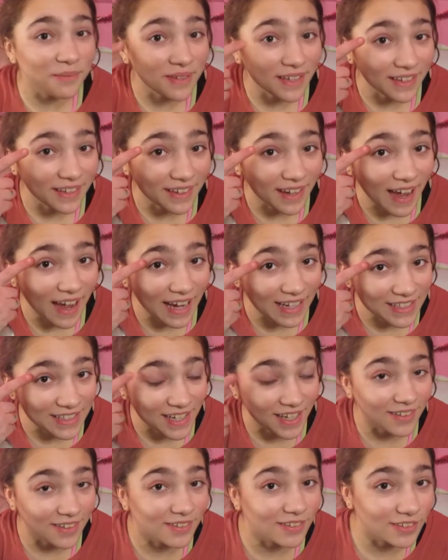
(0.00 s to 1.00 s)
pink
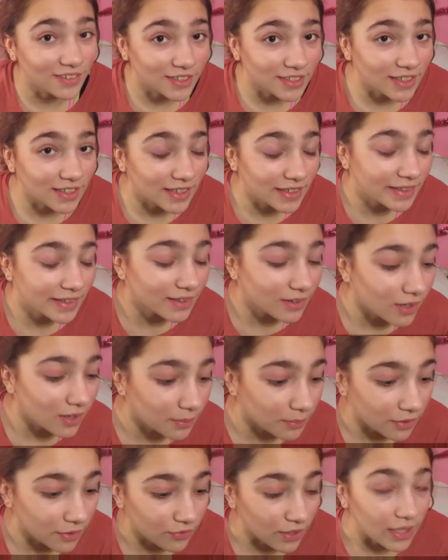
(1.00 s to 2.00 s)
eyeshadow looks like on
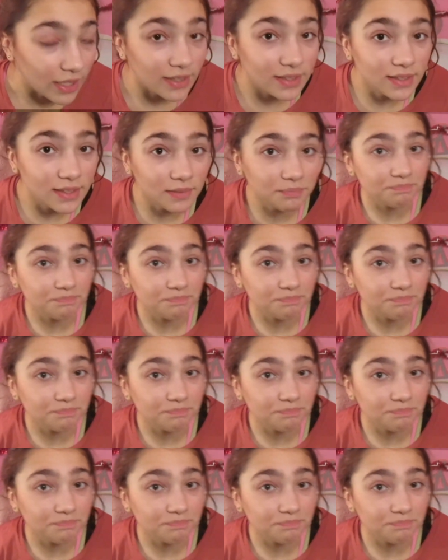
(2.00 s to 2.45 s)
my face.